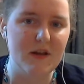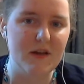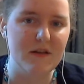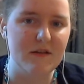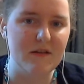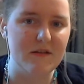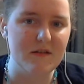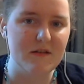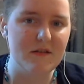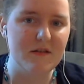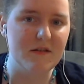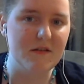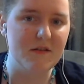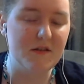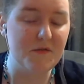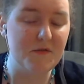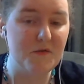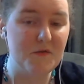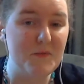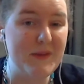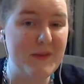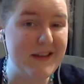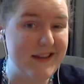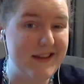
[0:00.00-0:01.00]
So for
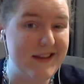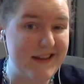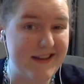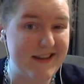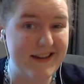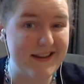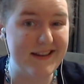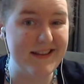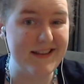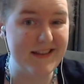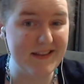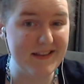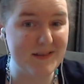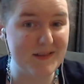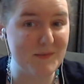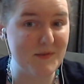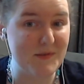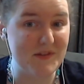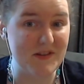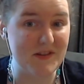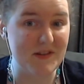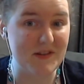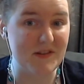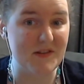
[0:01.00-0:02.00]
me, I think that
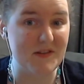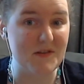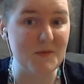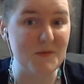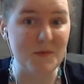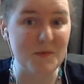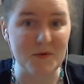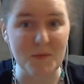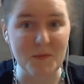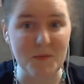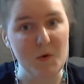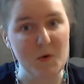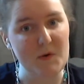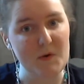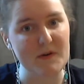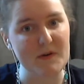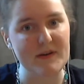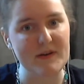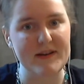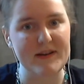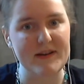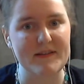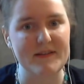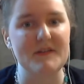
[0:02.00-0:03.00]
music is super important,
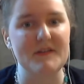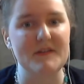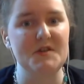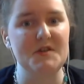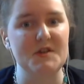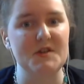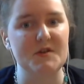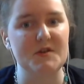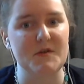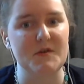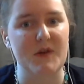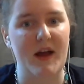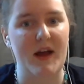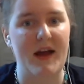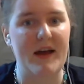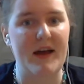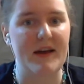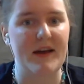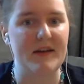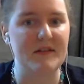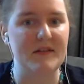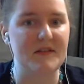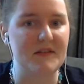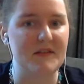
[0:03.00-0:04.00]
and this show
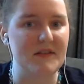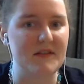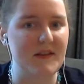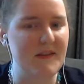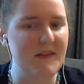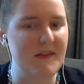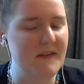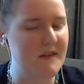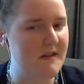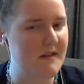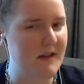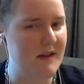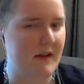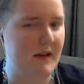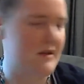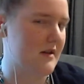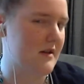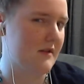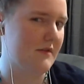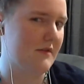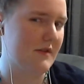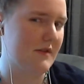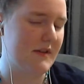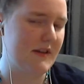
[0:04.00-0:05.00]
has nothing that stands out
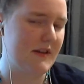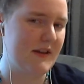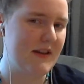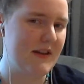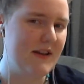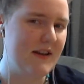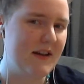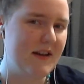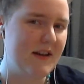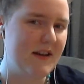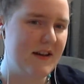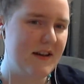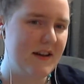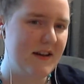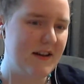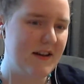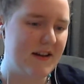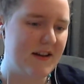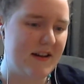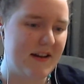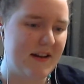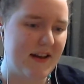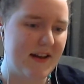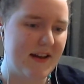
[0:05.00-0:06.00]
really,
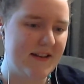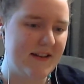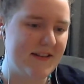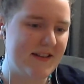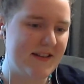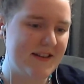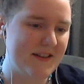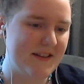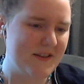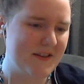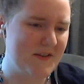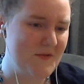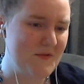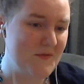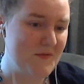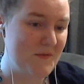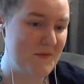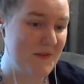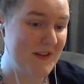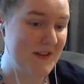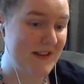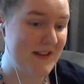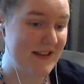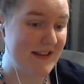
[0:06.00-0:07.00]
and that doesn't
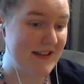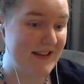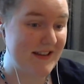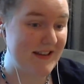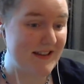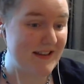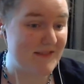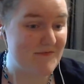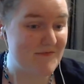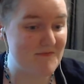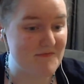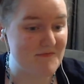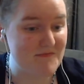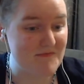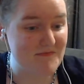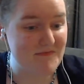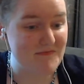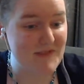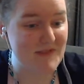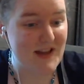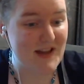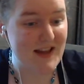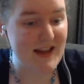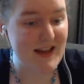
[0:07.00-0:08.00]
really
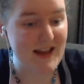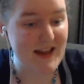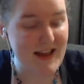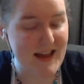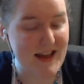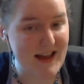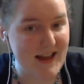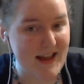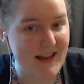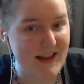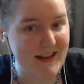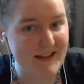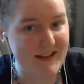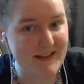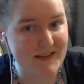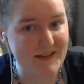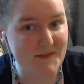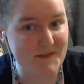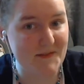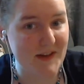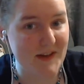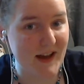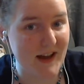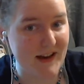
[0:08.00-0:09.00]
aid the
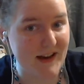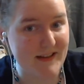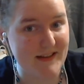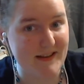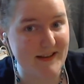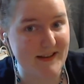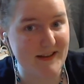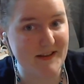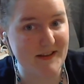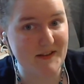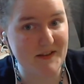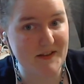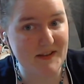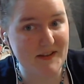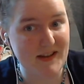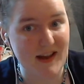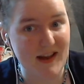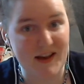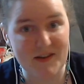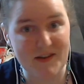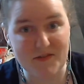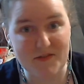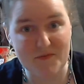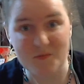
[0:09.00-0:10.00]
fact that it's kind
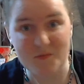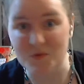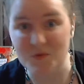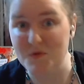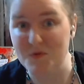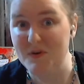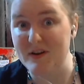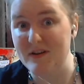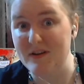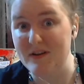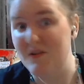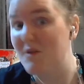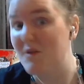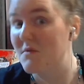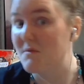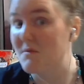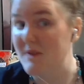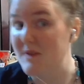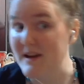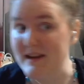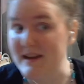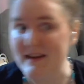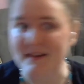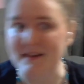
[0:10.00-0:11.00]
of boring
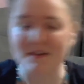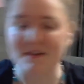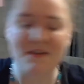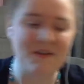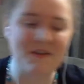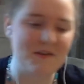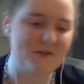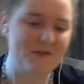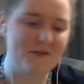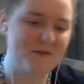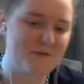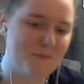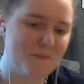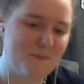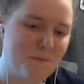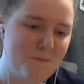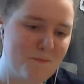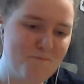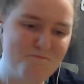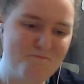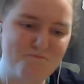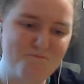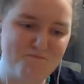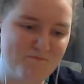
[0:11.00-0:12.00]
already. So
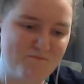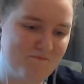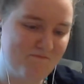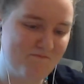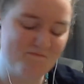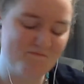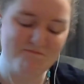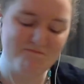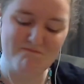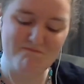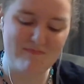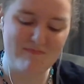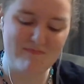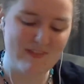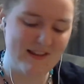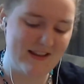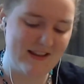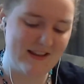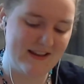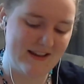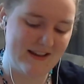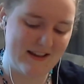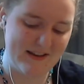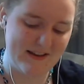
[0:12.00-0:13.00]

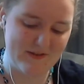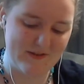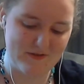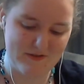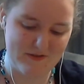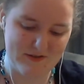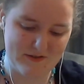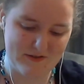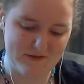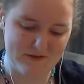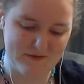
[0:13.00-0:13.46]
I don't know.